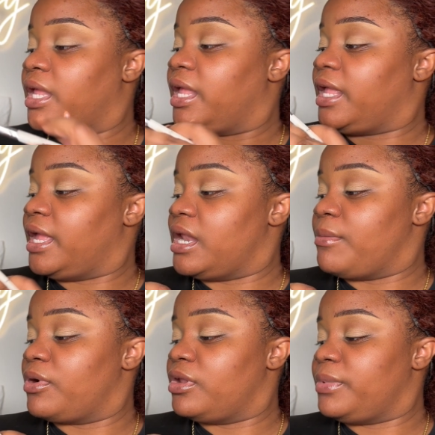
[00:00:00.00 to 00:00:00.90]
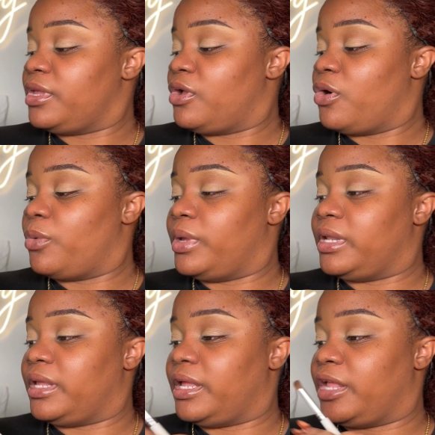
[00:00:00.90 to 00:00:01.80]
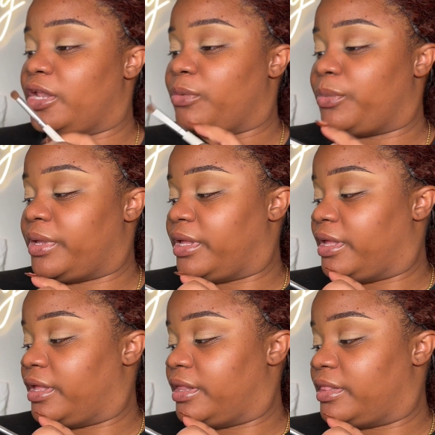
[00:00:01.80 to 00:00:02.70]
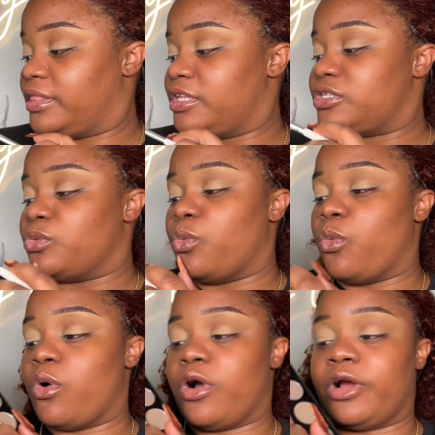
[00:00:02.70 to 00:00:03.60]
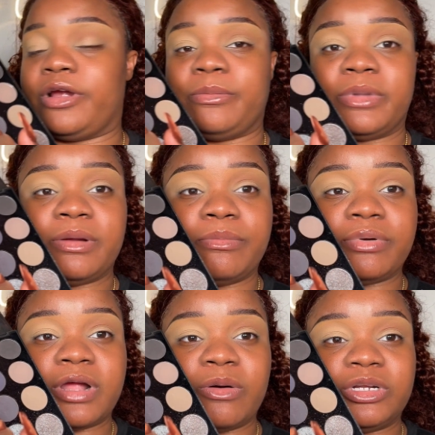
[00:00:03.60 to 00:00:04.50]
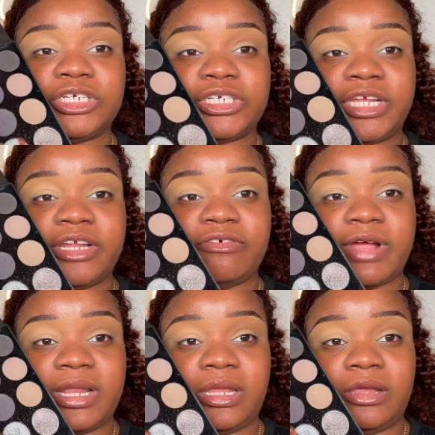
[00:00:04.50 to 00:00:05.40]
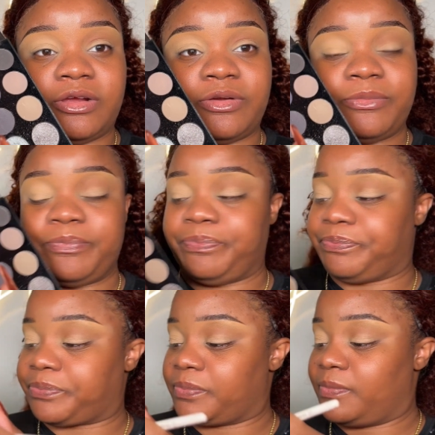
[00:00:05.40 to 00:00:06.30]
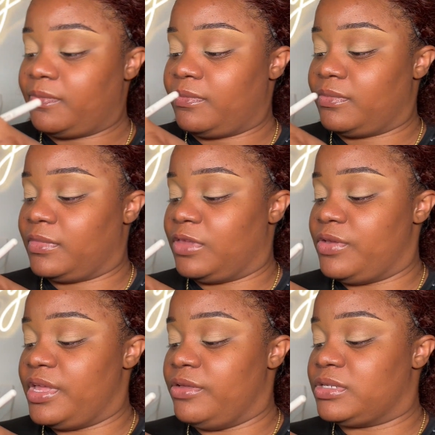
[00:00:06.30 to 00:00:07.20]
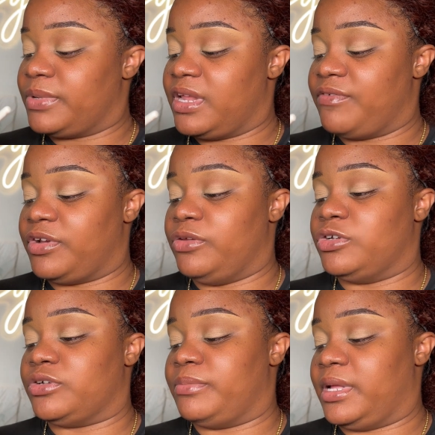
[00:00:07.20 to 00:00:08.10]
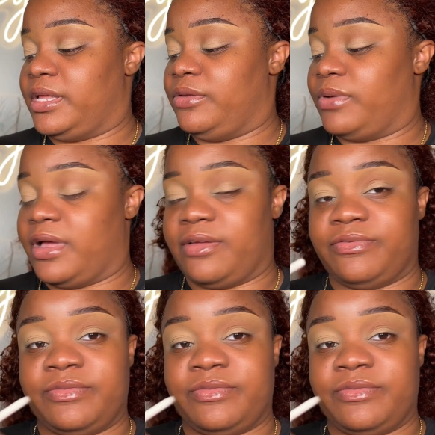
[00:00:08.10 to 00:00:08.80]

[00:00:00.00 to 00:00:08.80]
and I'm going to be going in with this warm brown shade right here. You can use whatever neutral palette you have.